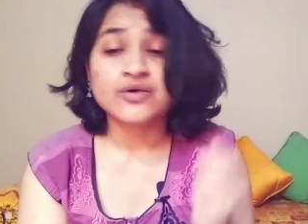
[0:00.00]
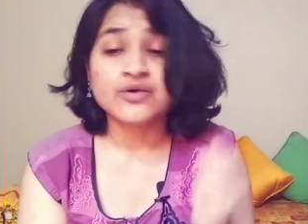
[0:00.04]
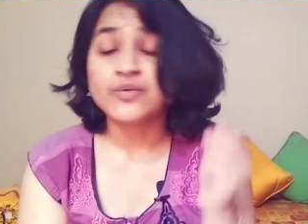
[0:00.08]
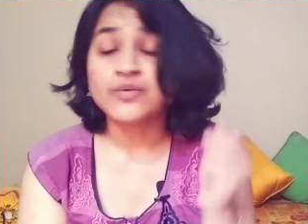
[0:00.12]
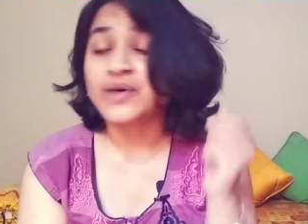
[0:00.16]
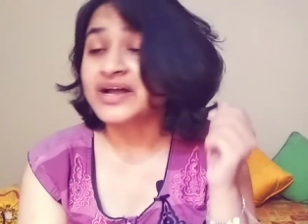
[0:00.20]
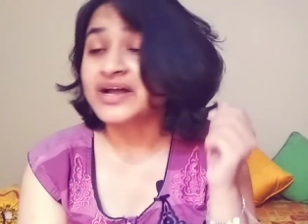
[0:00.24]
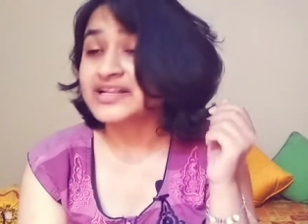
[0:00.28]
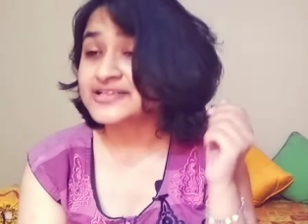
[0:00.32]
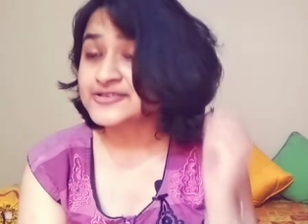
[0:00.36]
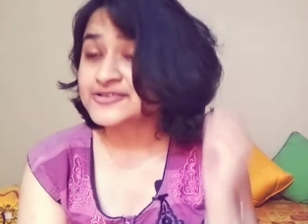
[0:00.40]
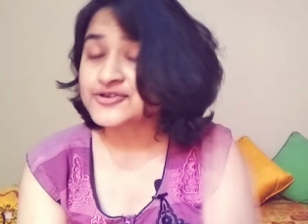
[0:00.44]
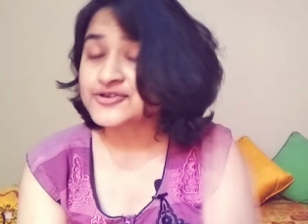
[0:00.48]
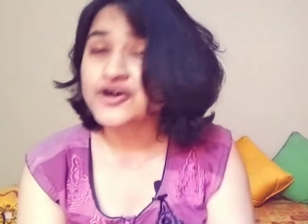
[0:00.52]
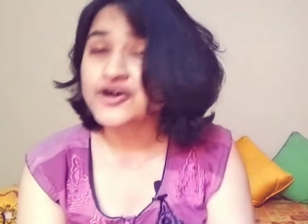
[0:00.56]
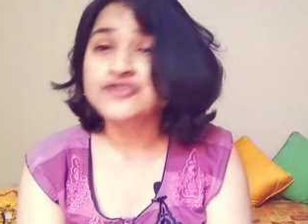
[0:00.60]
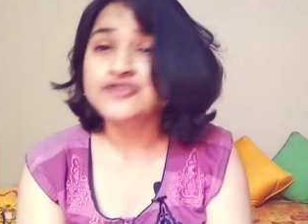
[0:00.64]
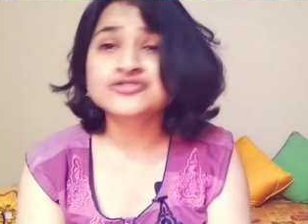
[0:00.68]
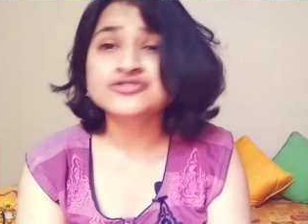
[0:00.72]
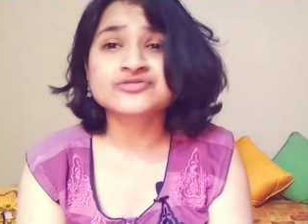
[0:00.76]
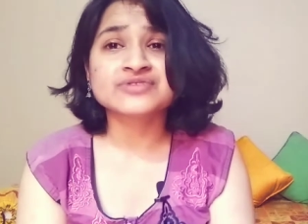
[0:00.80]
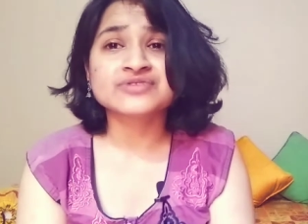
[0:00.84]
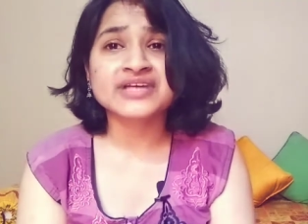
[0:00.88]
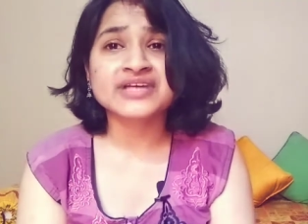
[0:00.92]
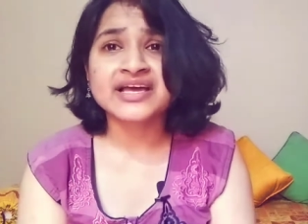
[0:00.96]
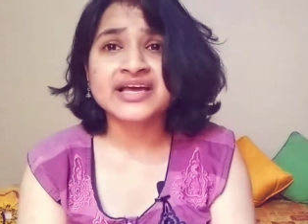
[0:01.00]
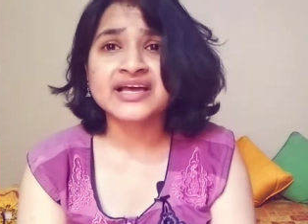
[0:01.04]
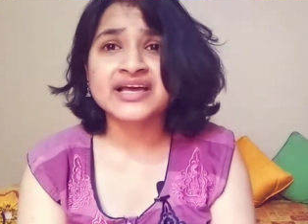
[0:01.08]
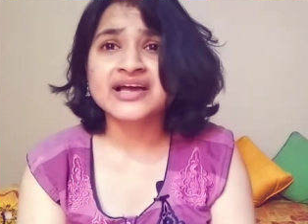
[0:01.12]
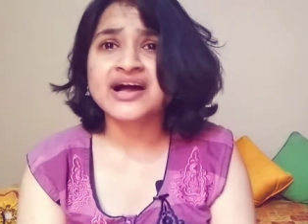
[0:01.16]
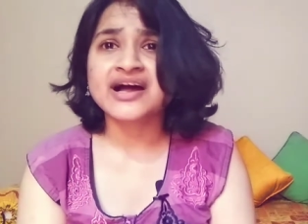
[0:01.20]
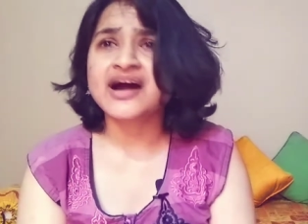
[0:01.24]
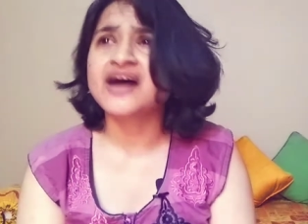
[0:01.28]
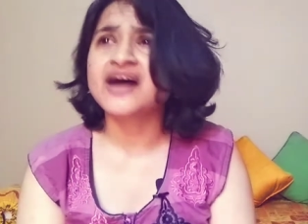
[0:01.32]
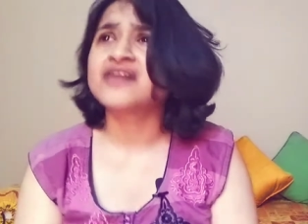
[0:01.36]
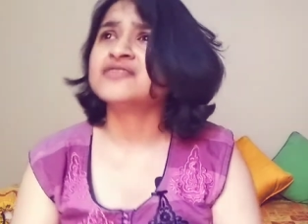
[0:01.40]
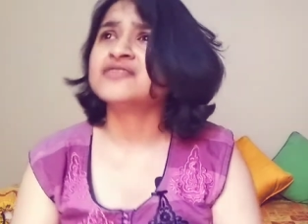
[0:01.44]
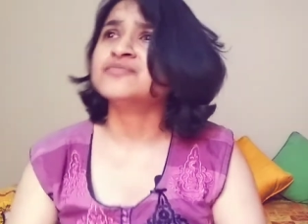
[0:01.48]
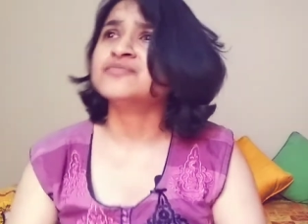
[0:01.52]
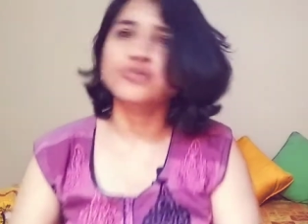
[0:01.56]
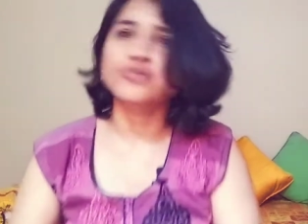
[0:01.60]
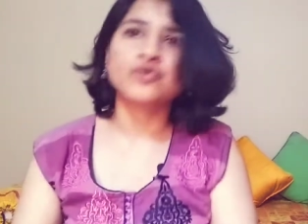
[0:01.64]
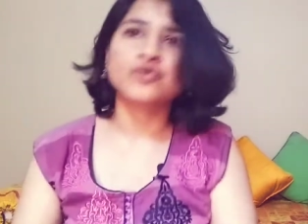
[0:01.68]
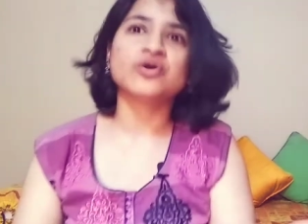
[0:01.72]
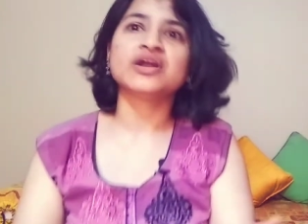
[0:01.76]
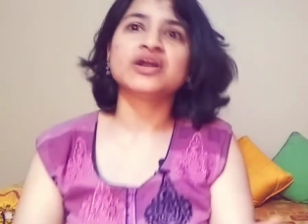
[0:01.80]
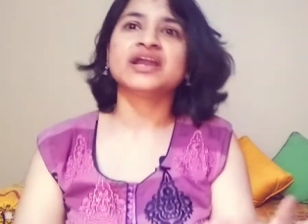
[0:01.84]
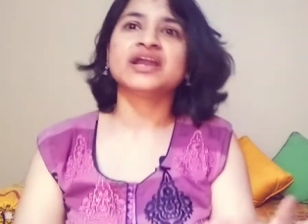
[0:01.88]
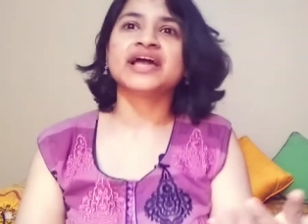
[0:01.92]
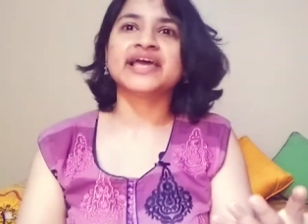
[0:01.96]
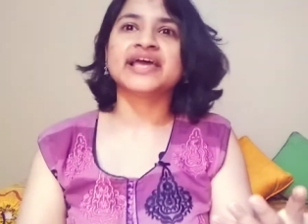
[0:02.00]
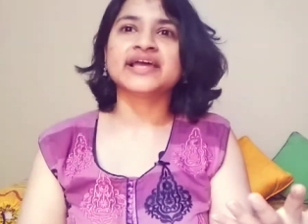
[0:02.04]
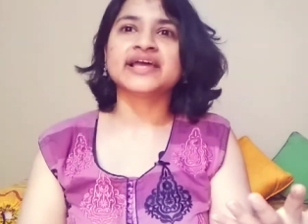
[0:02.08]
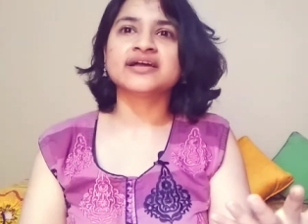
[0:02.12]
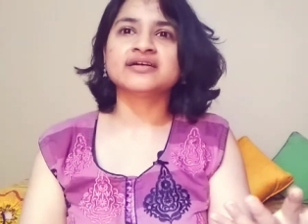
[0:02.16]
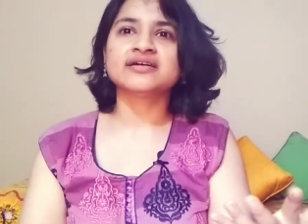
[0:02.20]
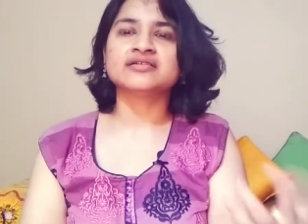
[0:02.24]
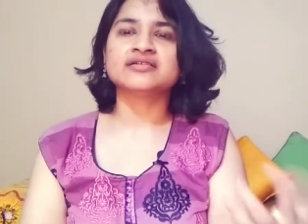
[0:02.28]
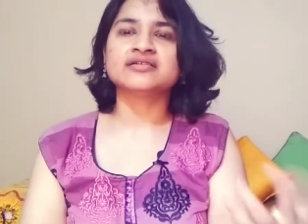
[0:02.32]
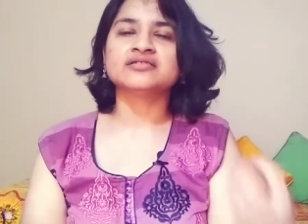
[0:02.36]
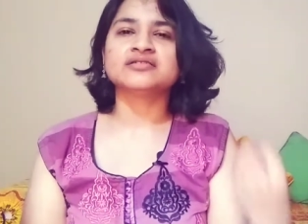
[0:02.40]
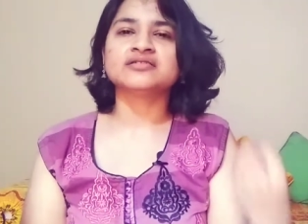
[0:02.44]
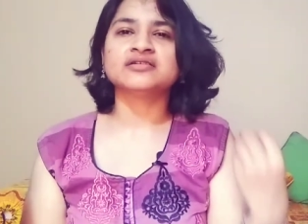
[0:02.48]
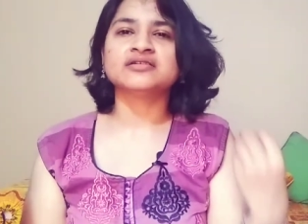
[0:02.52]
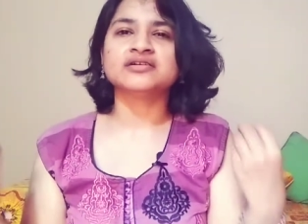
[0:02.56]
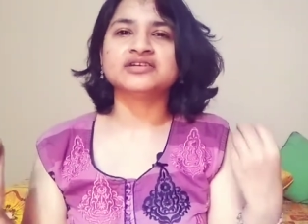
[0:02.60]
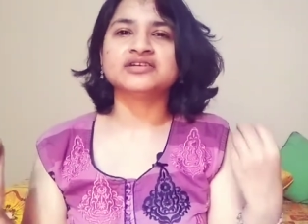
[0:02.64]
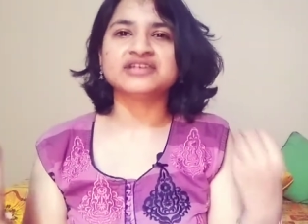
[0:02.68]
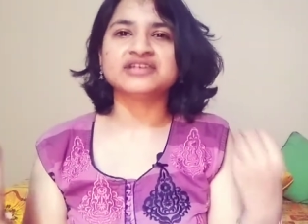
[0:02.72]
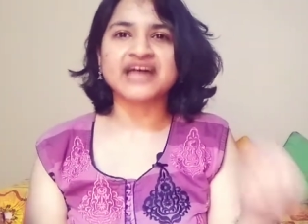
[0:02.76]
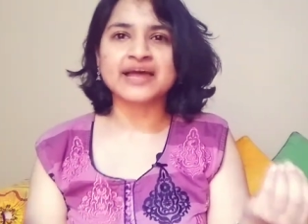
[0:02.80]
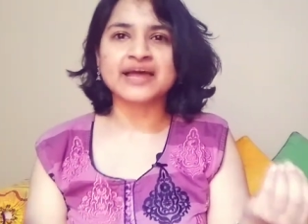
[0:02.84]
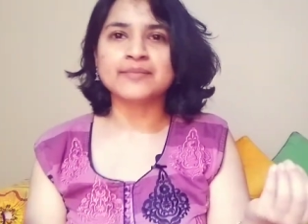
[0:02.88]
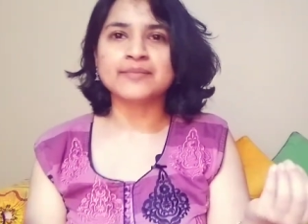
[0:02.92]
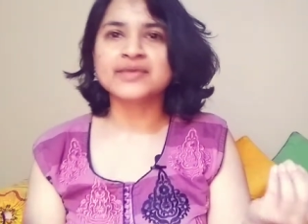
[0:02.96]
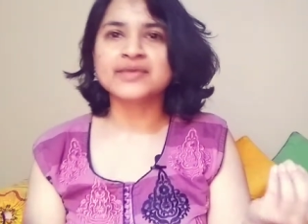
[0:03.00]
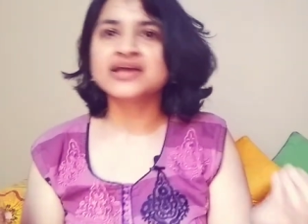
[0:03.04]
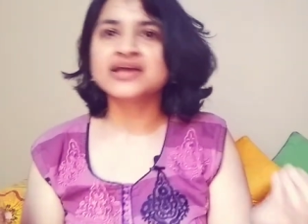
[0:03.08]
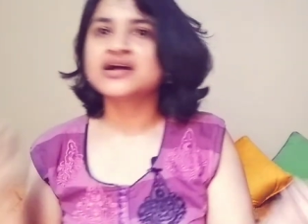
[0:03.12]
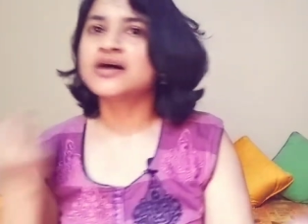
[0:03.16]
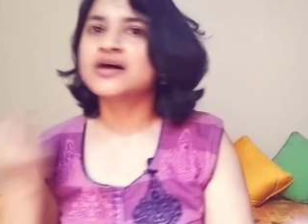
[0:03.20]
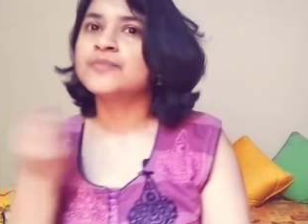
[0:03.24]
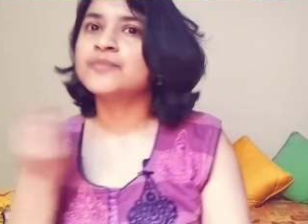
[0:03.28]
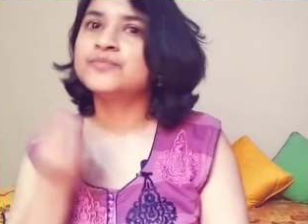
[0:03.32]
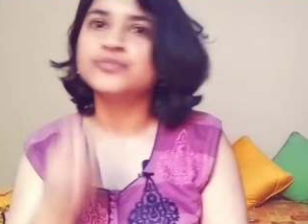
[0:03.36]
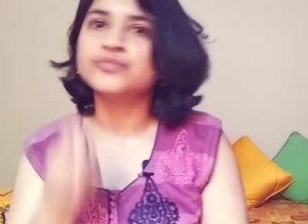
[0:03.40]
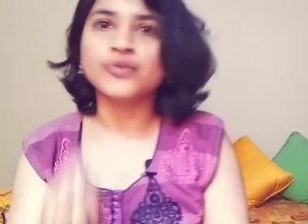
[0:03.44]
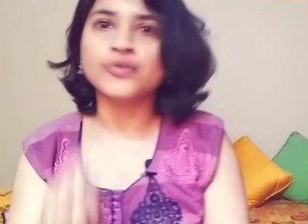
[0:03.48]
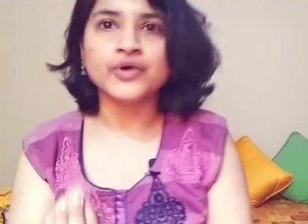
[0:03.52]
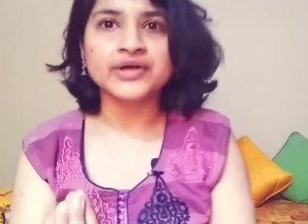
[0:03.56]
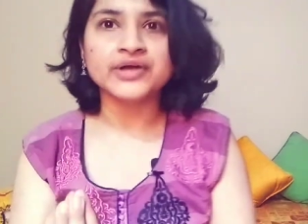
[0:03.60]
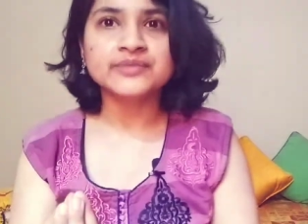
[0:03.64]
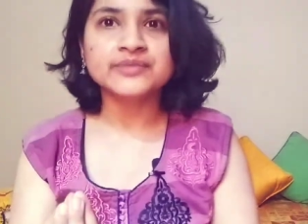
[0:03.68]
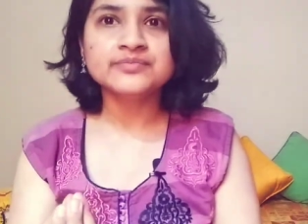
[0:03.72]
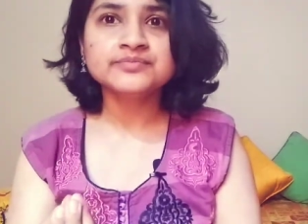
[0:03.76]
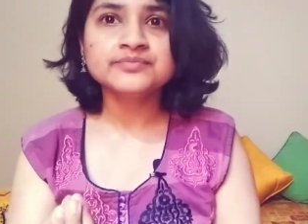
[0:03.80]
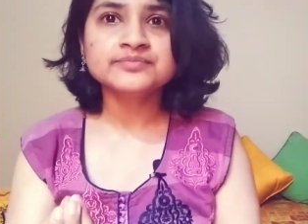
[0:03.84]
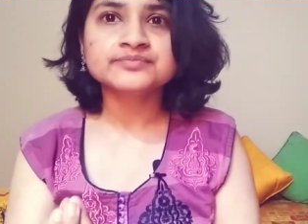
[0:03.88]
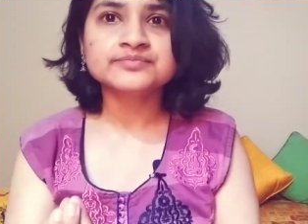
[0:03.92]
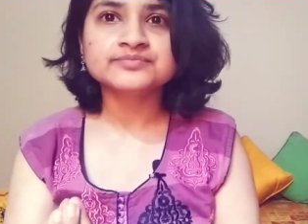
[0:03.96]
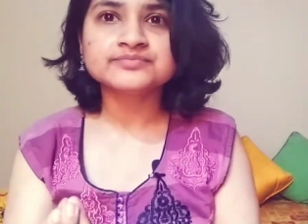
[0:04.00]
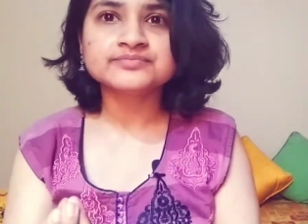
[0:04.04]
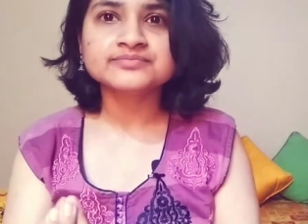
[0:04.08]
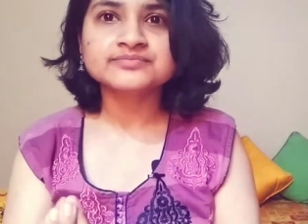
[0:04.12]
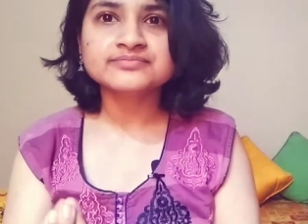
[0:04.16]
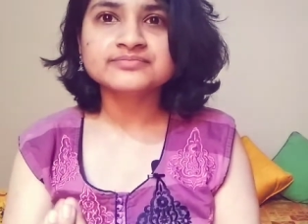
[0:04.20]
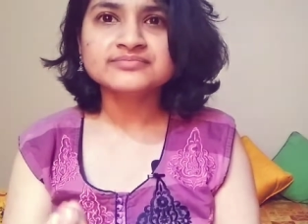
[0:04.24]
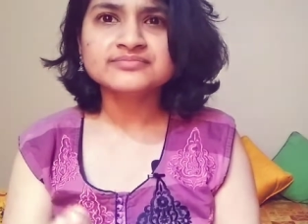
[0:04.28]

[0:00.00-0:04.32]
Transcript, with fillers: While songs today are more like a rhyming, a poem.